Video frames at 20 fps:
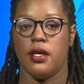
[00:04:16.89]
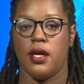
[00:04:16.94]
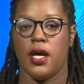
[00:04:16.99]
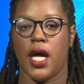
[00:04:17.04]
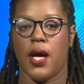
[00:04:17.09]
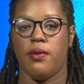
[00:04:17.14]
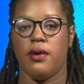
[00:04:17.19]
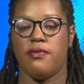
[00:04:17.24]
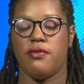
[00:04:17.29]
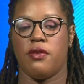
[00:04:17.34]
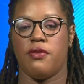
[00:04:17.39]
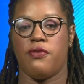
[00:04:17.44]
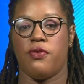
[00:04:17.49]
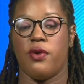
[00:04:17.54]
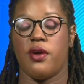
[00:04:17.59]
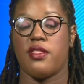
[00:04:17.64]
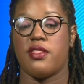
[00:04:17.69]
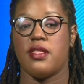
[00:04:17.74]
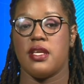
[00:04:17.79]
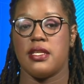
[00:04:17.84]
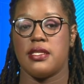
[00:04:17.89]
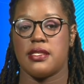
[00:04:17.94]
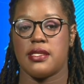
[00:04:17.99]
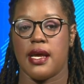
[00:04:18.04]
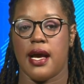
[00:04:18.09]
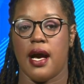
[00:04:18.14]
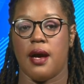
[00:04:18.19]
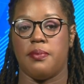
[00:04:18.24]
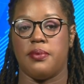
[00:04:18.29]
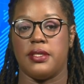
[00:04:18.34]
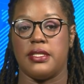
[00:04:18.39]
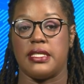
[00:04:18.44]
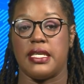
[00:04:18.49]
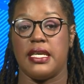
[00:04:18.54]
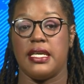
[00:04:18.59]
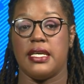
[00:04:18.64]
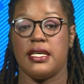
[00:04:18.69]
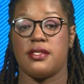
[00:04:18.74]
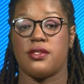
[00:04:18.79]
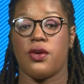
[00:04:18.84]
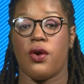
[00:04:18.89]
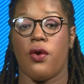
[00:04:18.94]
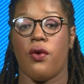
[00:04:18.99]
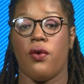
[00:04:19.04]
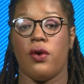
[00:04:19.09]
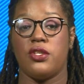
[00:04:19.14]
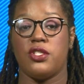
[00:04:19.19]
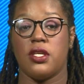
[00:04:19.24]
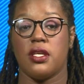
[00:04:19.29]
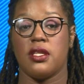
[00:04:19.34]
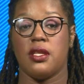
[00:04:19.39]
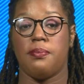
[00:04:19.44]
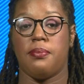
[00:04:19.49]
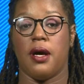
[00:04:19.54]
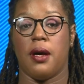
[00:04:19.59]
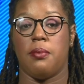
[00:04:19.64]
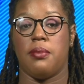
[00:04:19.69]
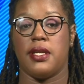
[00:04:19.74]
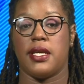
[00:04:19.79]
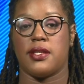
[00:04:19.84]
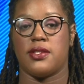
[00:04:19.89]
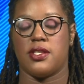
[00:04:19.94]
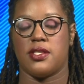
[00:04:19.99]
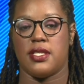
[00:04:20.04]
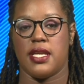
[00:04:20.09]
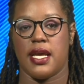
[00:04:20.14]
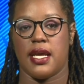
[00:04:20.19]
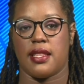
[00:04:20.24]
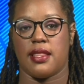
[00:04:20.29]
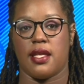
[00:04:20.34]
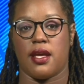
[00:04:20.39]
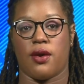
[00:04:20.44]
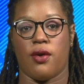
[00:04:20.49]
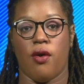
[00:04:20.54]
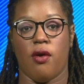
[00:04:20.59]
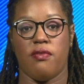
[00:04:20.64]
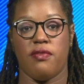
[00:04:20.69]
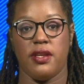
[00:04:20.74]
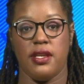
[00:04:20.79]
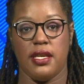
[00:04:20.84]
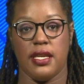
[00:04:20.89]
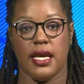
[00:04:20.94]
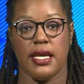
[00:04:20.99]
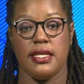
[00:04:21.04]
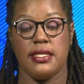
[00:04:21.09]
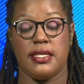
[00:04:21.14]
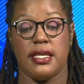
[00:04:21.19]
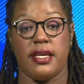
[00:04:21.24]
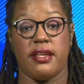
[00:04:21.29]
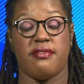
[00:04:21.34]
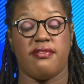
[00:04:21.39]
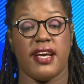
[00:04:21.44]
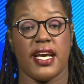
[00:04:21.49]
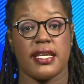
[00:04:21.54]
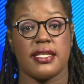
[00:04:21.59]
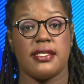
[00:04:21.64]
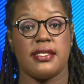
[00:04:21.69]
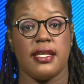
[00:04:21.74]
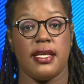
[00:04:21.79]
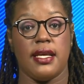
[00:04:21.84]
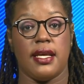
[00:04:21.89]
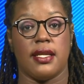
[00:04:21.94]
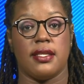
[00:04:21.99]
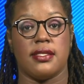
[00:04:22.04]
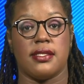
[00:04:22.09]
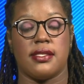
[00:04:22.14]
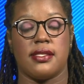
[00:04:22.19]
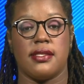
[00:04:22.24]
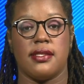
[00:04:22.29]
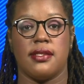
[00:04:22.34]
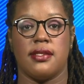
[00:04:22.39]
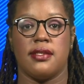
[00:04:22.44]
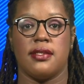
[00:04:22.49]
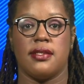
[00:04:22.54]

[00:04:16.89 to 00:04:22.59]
However, for this to happen, he is urging the public to take the COVID-19 vaccines.